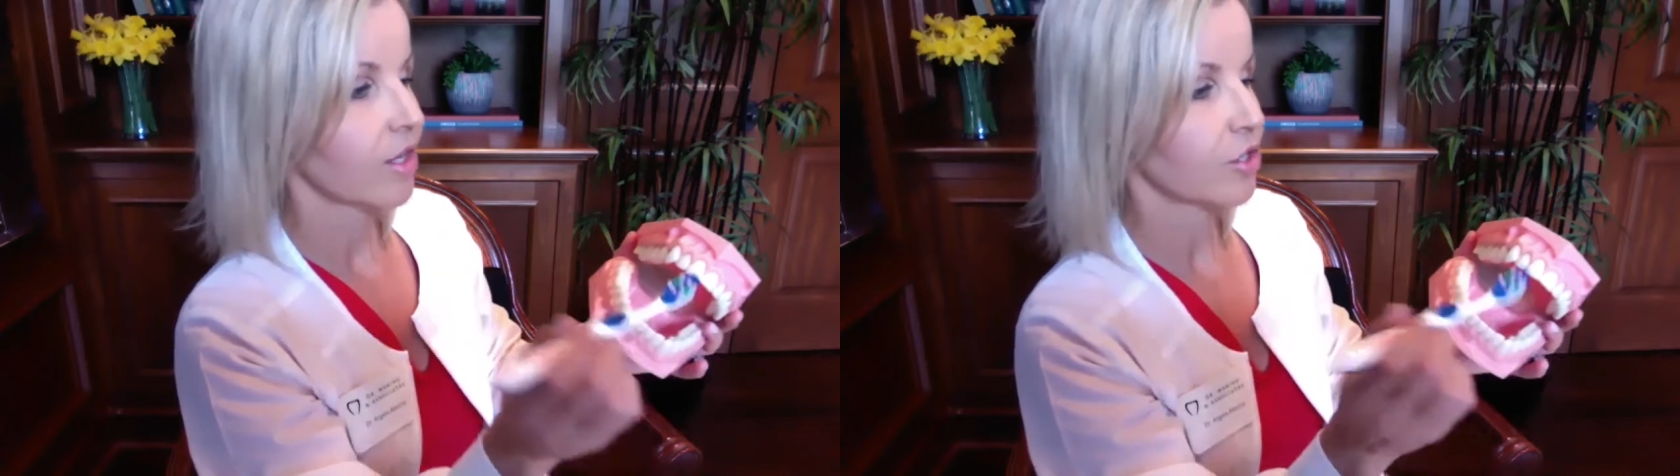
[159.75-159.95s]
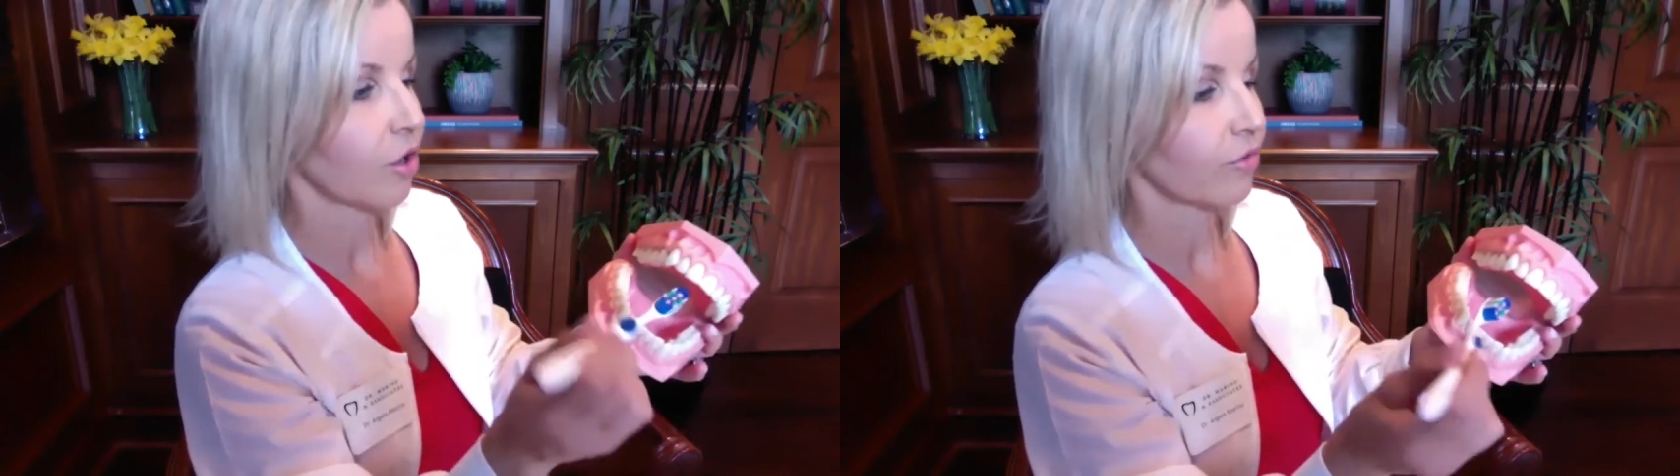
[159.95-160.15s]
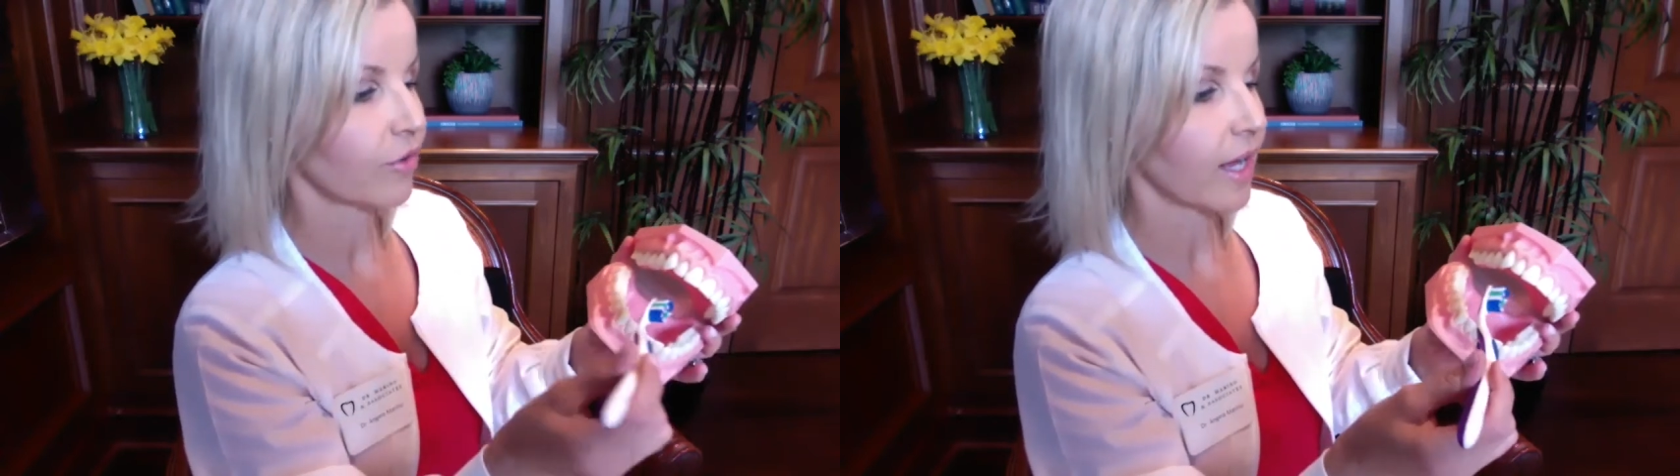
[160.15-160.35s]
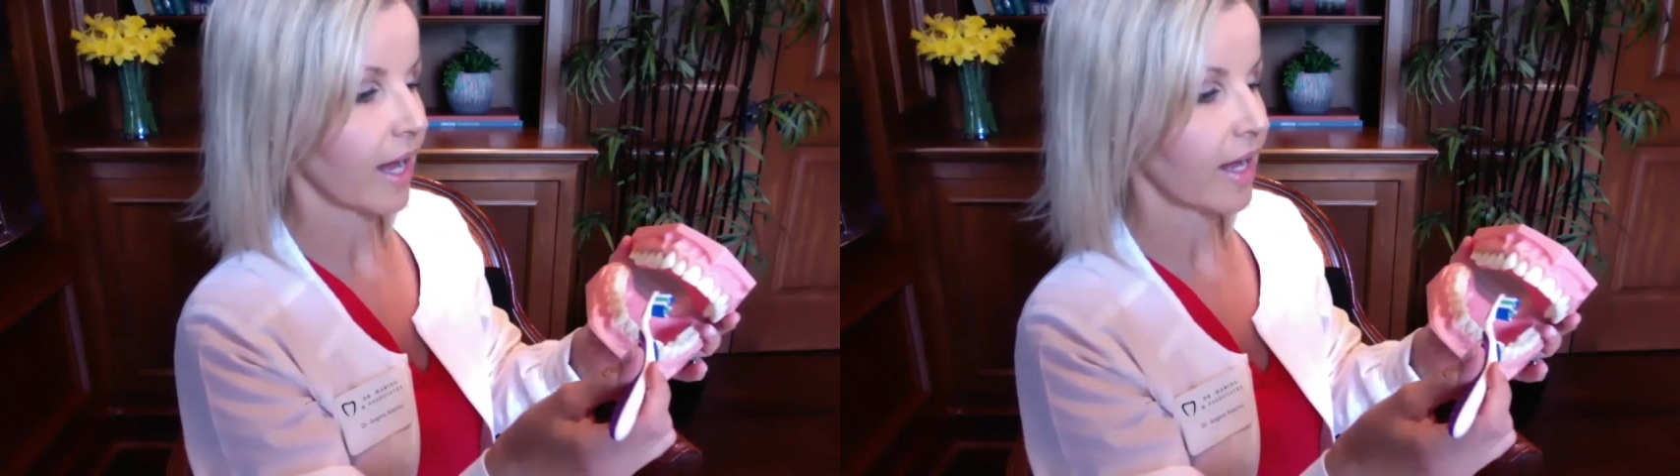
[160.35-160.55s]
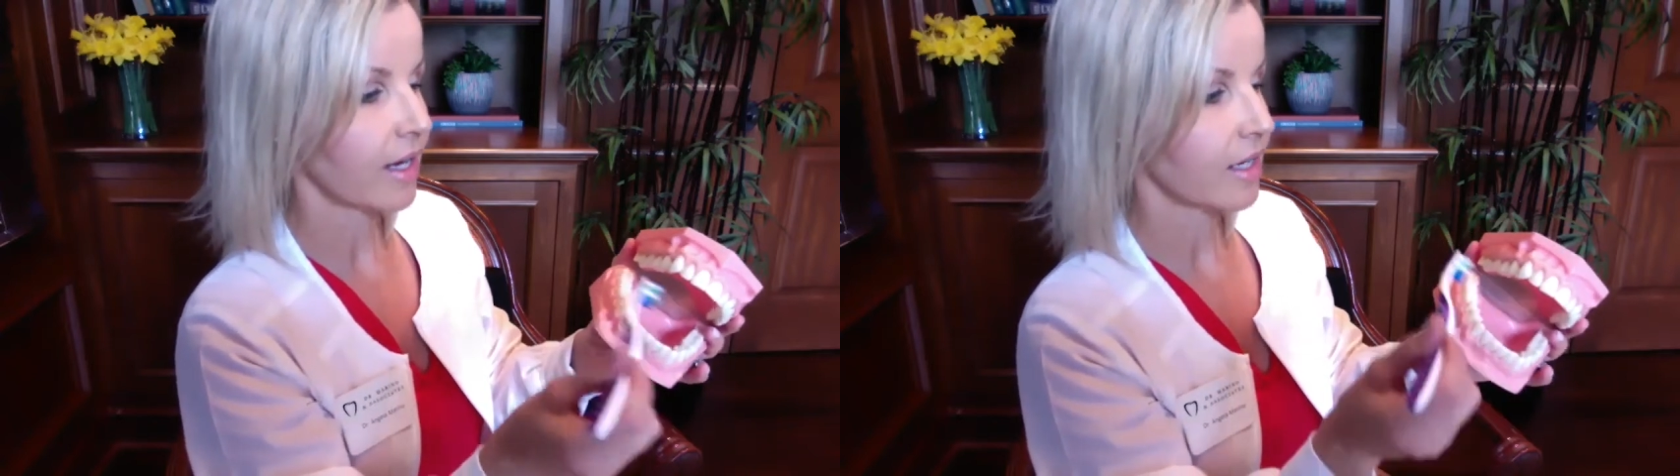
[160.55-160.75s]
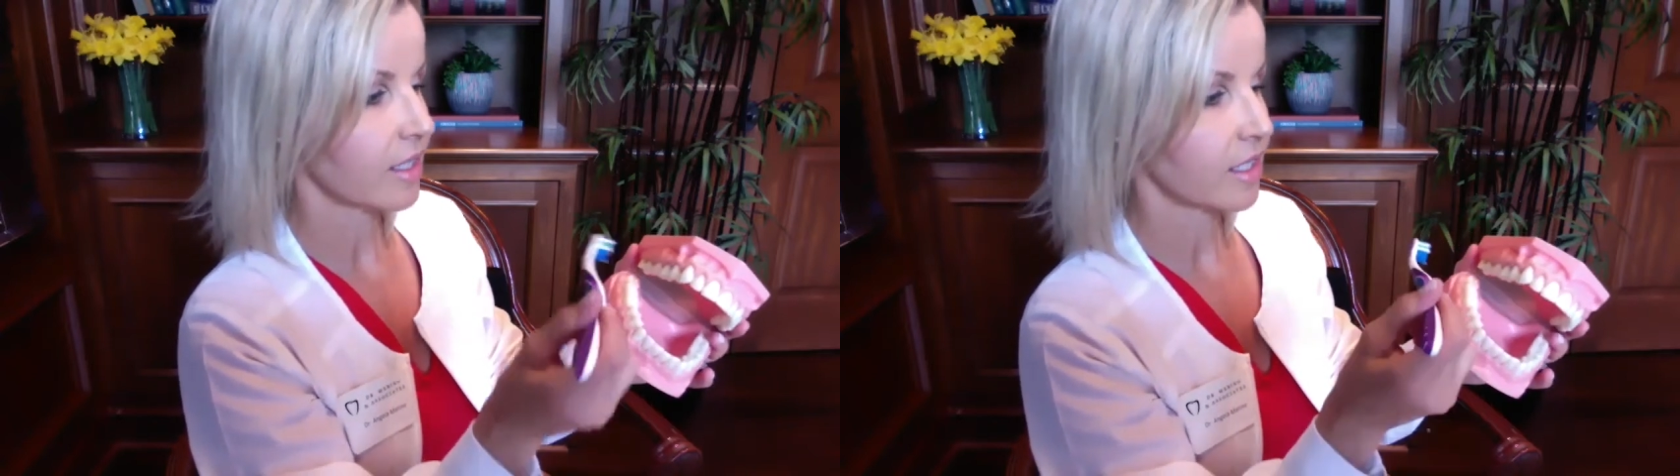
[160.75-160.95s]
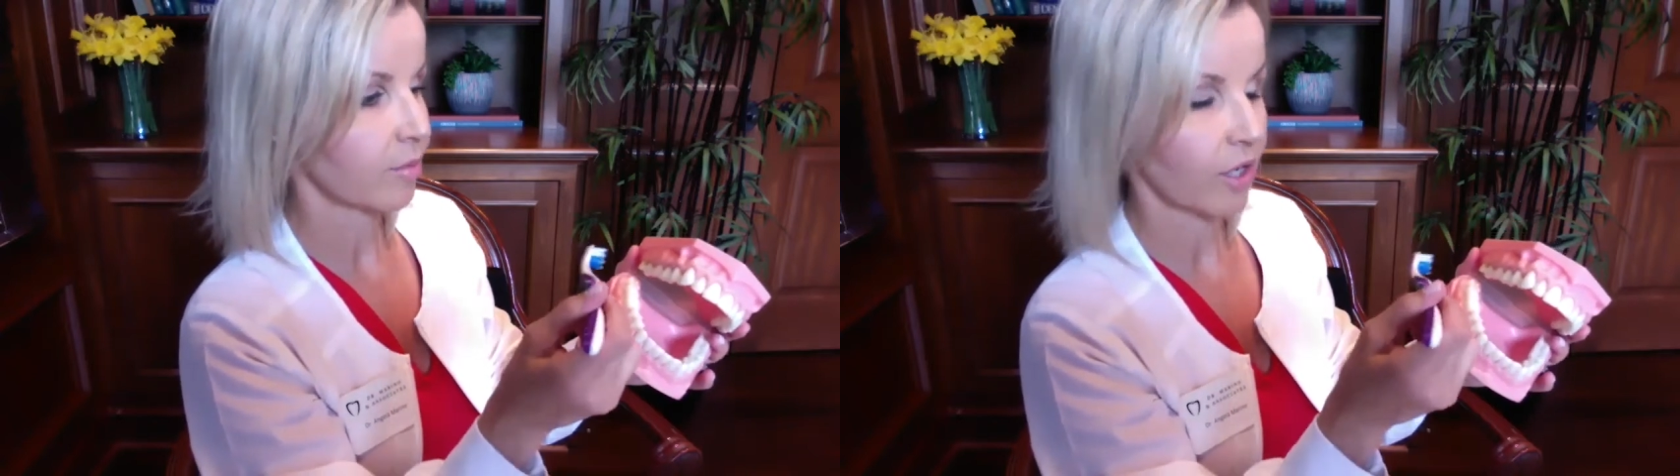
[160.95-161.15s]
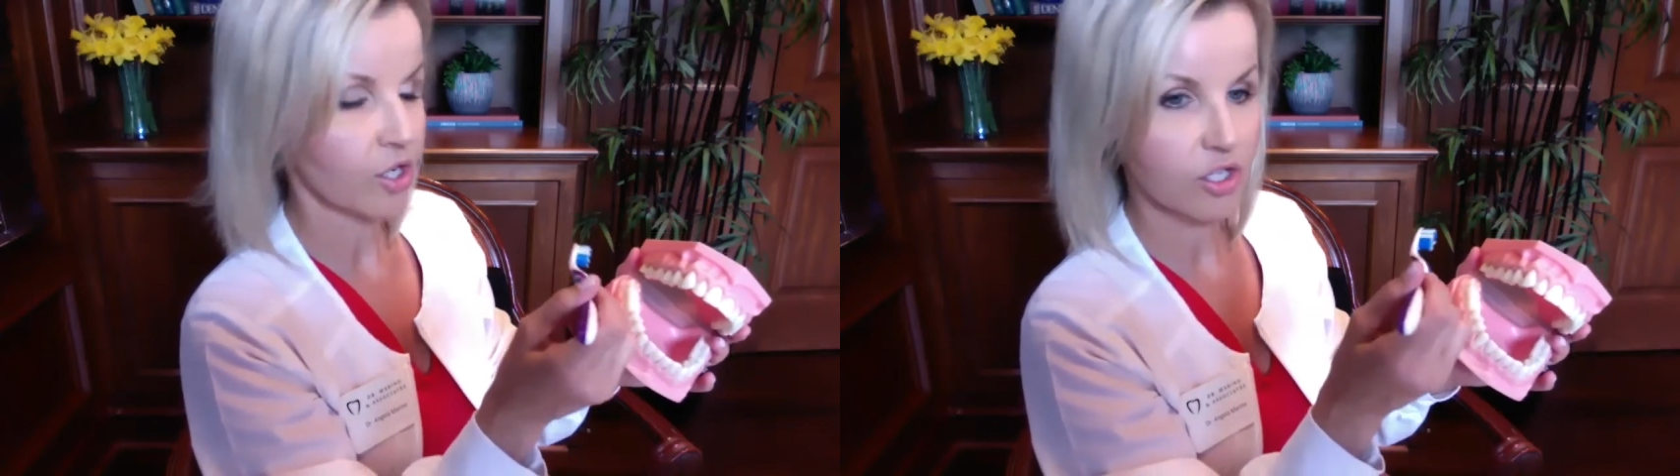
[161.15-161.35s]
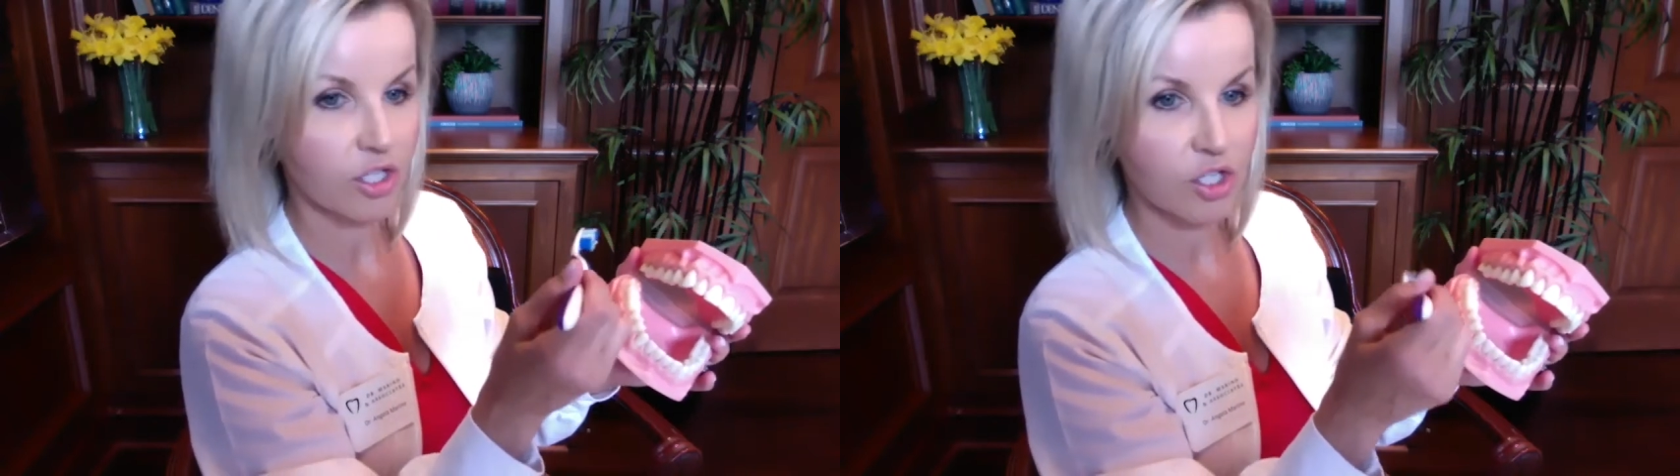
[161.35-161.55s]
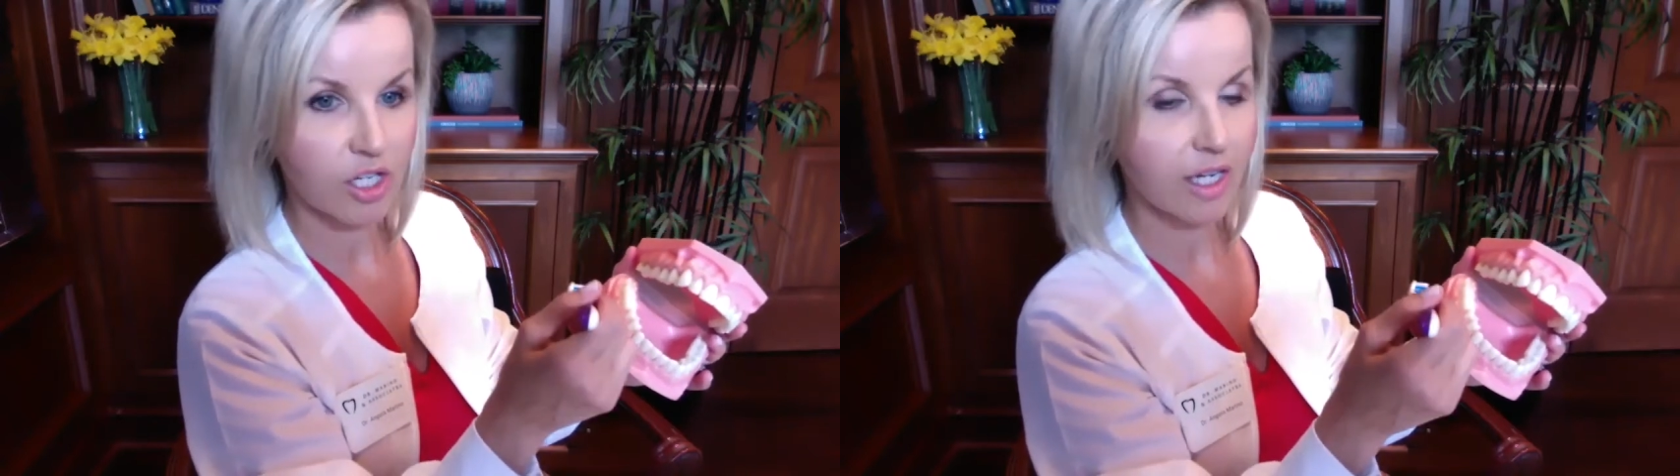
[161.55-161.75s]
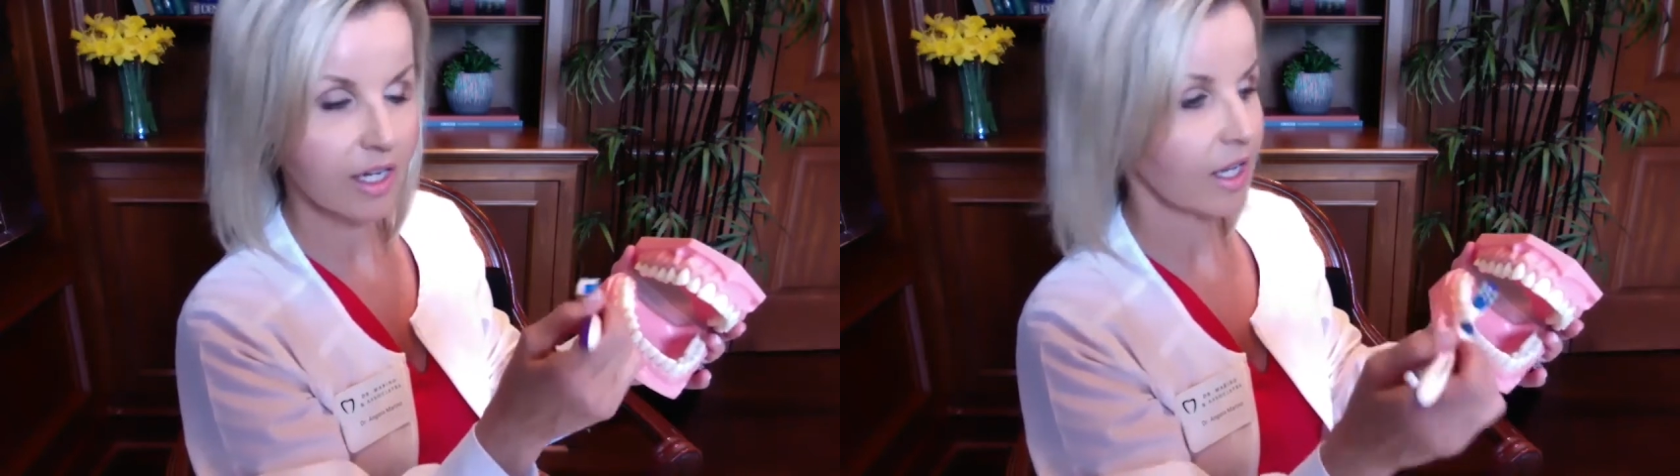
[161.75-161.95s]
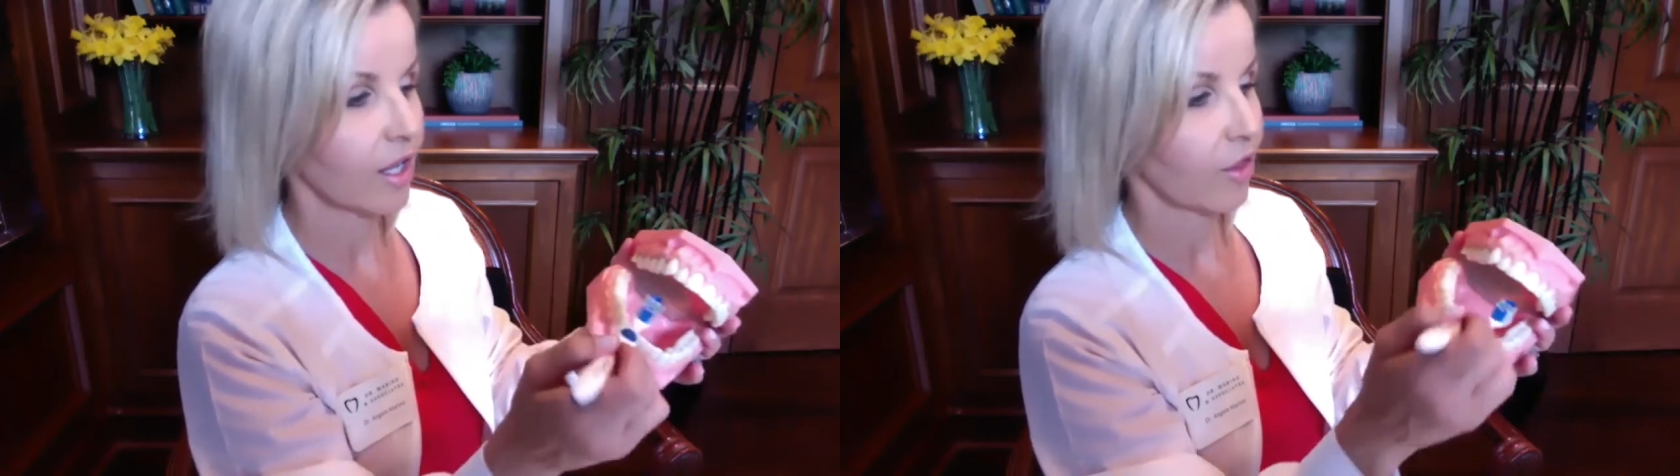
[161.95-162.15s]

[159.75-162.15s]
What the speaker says: Don't forget to brush the cheek,